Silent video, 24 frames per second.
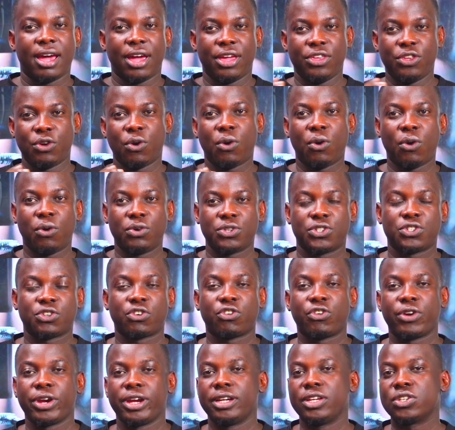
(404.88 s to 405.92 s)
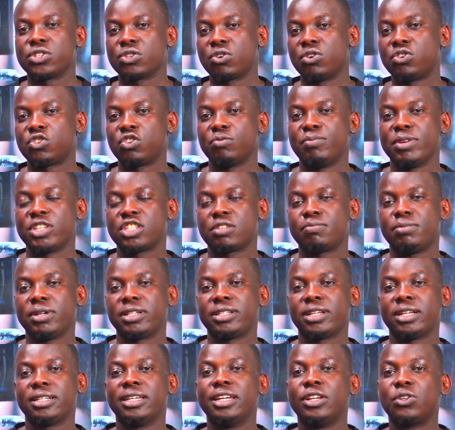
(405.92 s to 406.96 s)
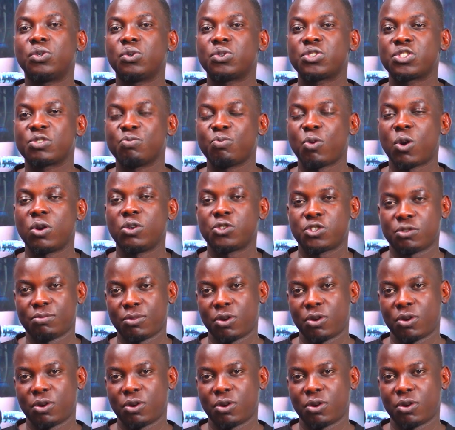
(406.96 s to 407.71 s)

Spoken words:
your screen is going to be split into small